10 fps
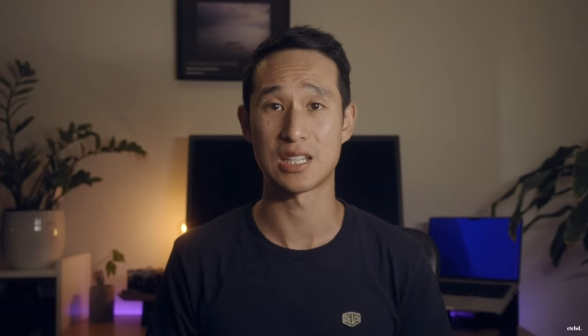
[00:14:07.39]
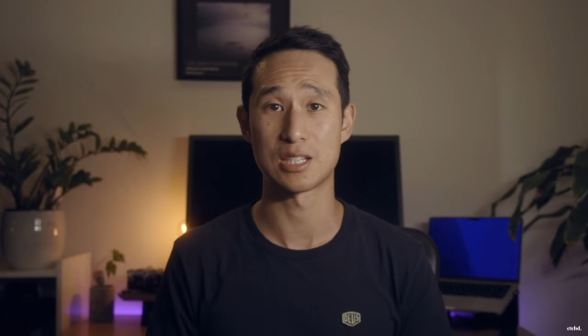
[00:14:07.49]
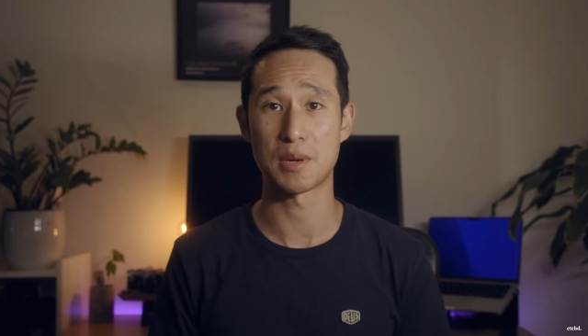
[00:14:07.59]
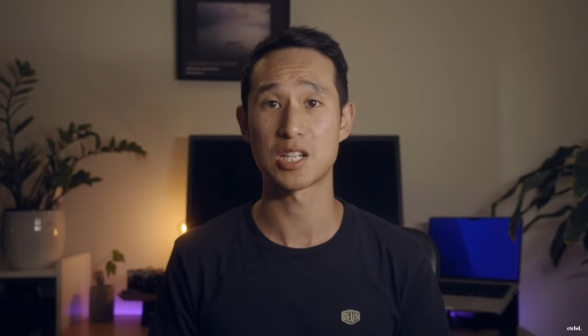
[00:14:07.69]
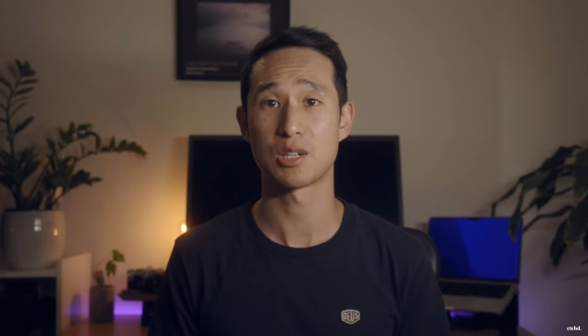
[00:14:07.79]

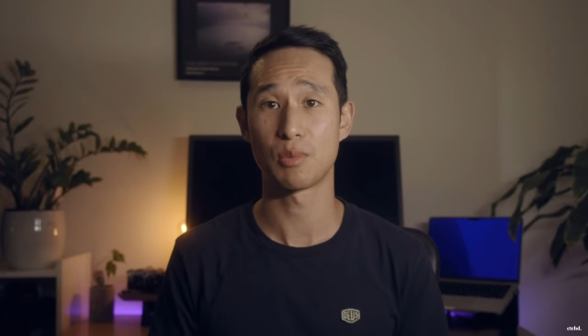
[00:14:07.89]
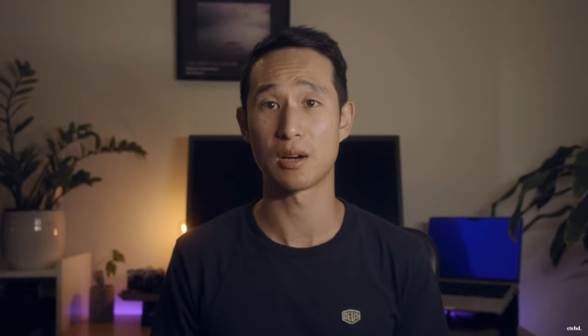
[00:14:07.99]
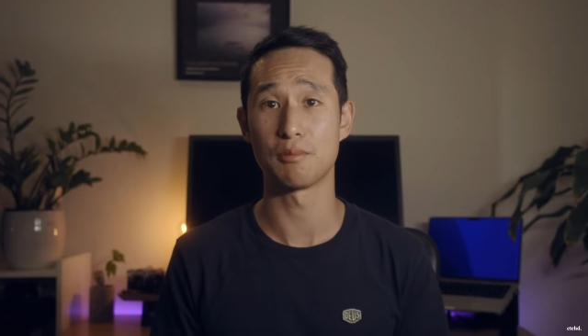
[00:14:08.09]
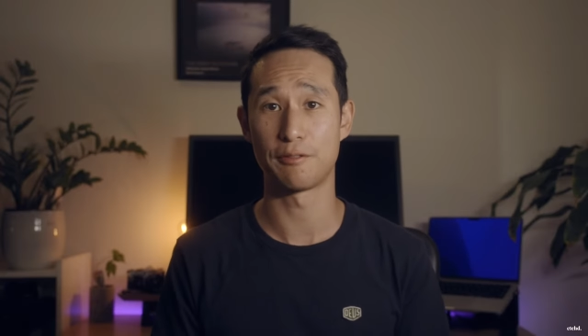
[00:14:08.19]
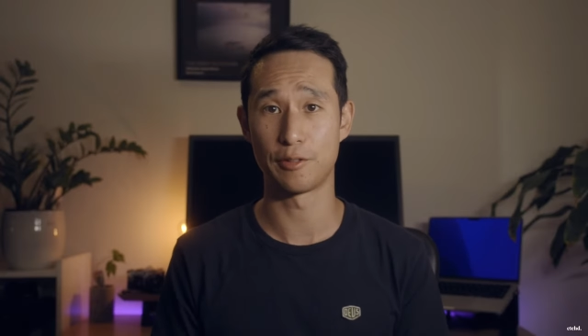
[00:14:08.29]
especially when
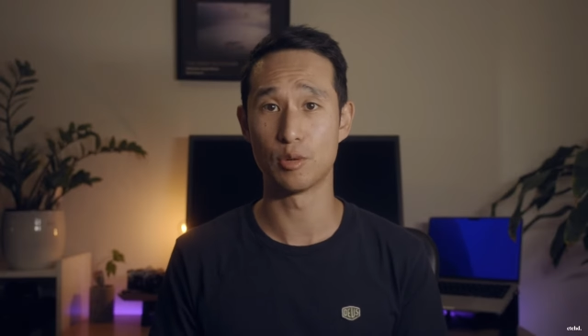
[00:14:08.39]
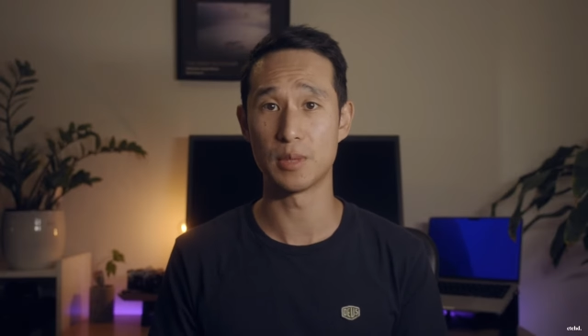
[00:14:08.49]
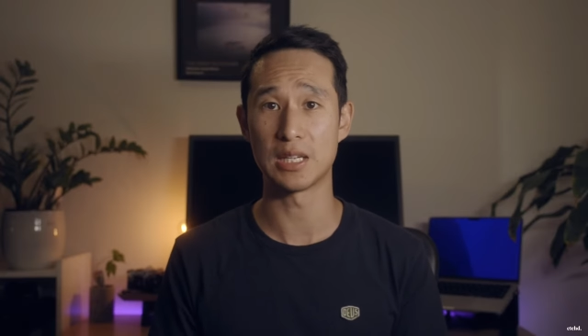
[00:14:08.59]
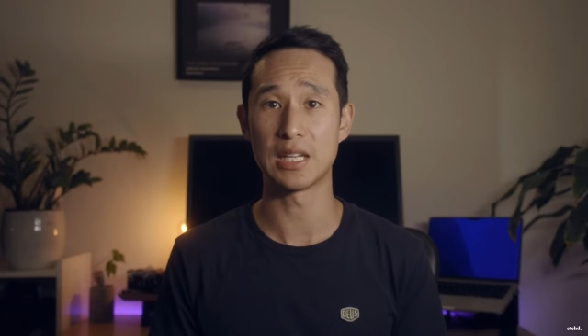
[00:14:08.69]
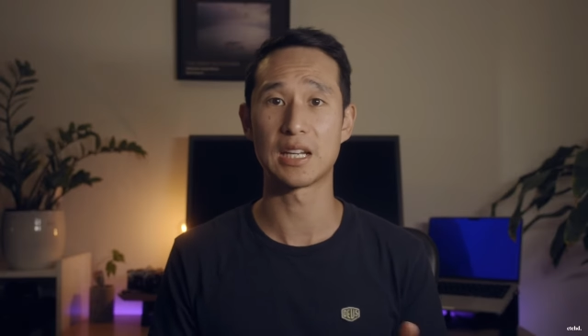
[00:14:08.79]
I'm
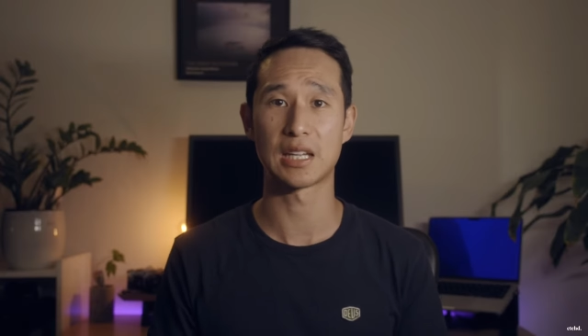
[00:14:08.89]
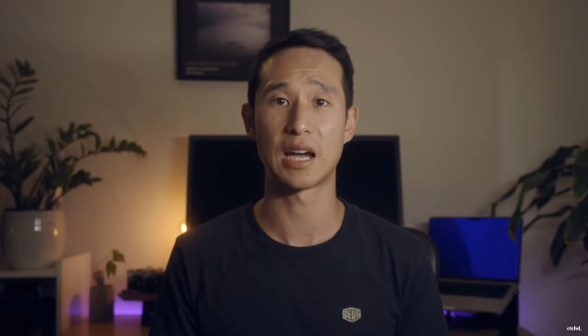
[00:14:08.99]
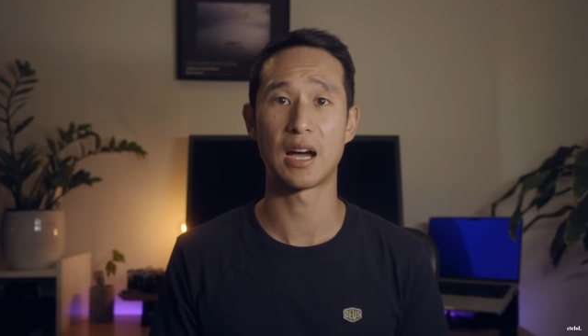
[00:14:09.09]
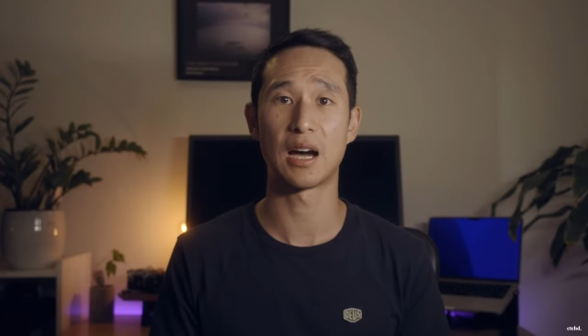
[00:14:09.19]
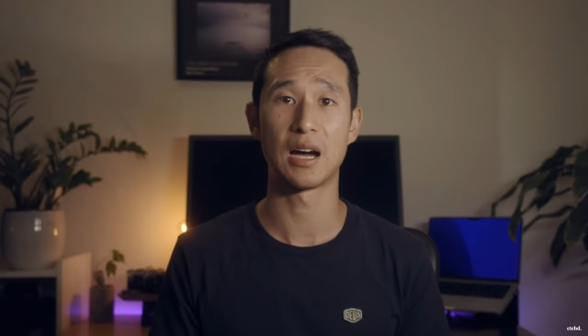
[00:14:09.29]
filming in a
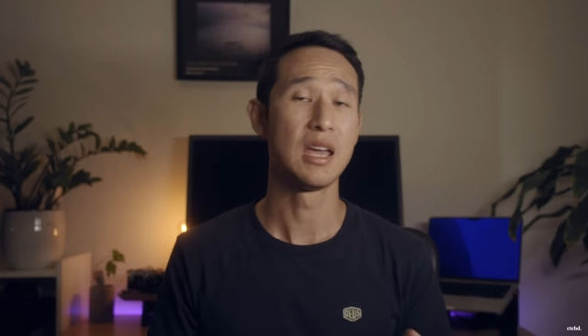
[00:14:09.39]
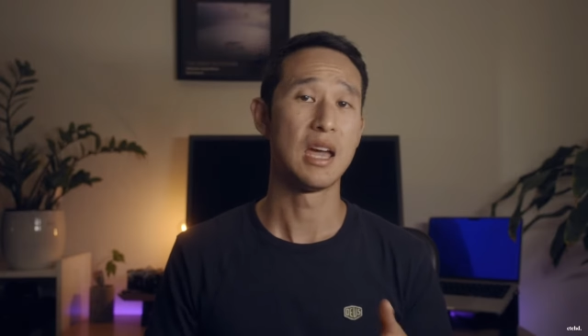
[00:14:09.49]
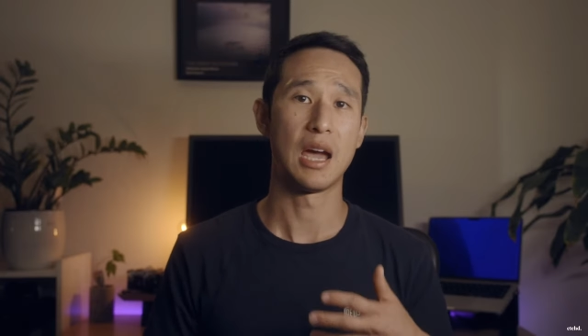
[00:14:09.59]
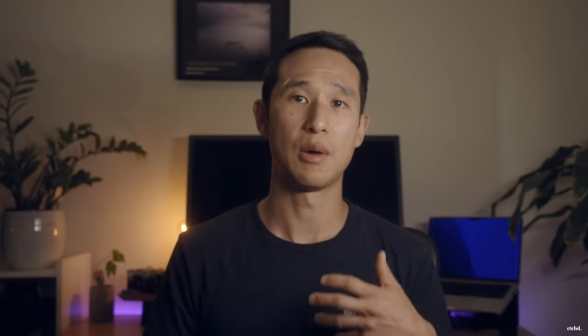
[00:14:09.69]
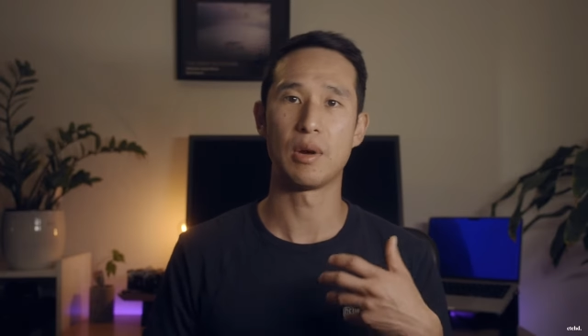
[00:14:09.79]
car
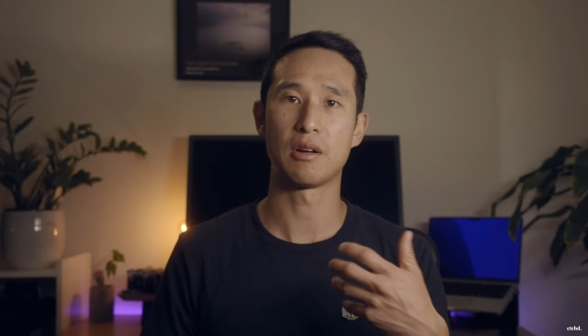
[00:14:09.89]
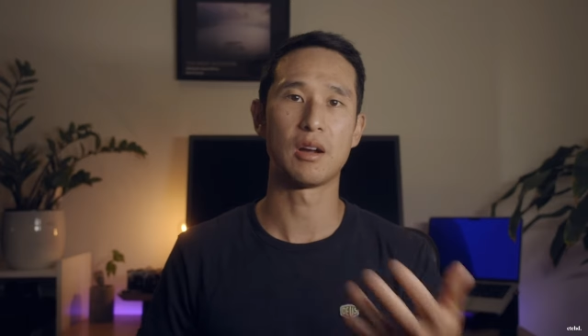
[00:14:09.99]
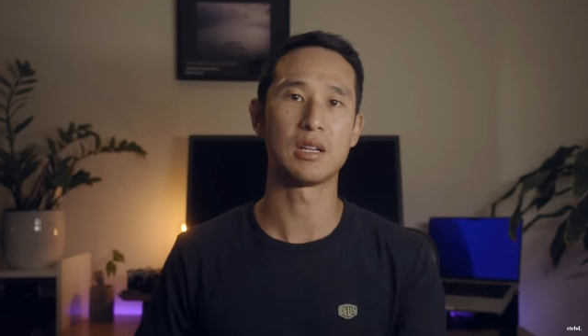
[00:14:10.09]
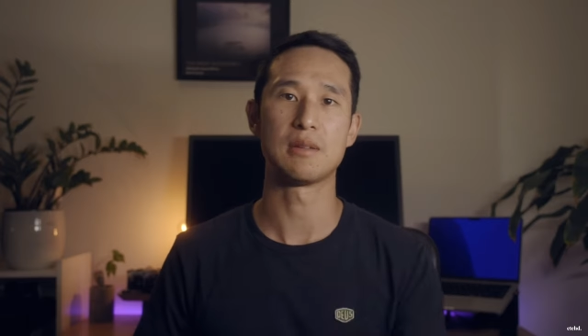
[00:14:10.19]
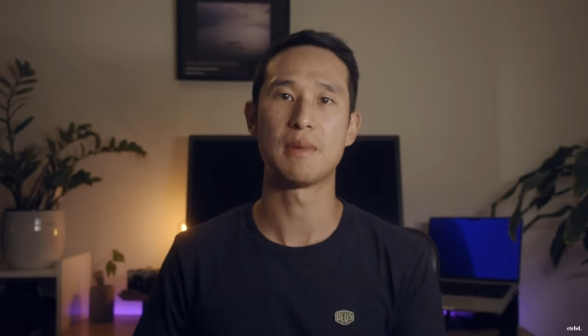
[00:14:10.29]
and we're
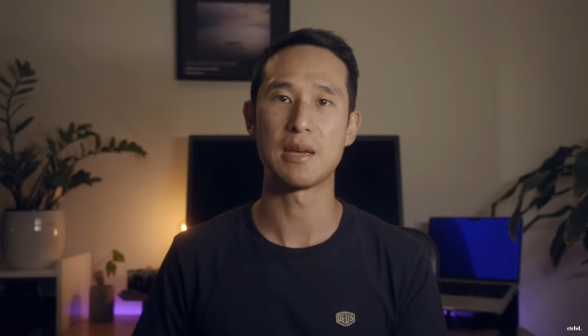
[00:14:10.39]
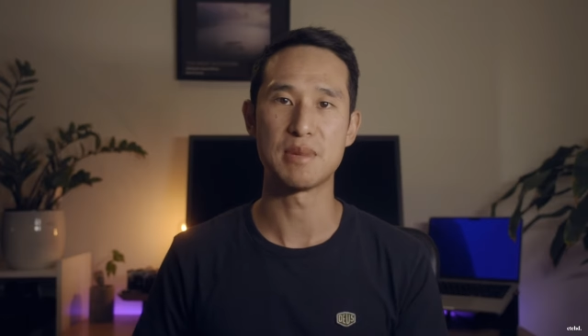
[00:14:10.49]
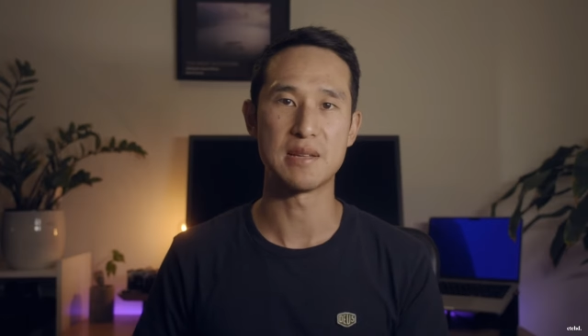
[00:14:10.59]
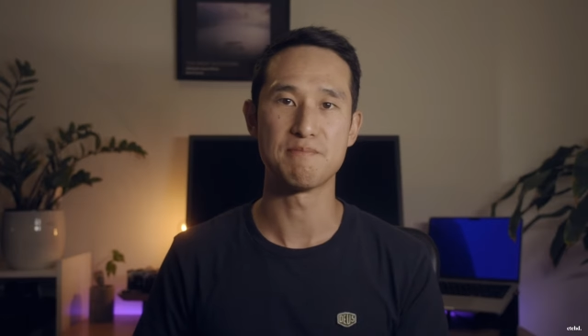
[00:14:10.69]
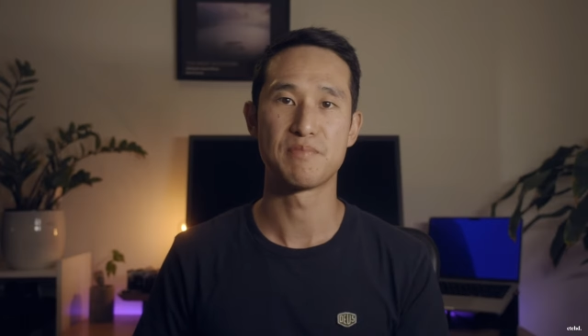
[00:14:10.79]
only
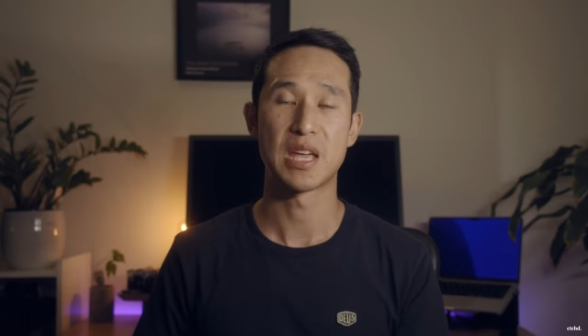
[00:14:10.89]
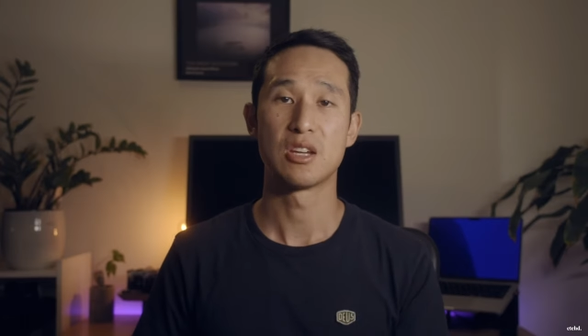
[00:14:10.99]
maybe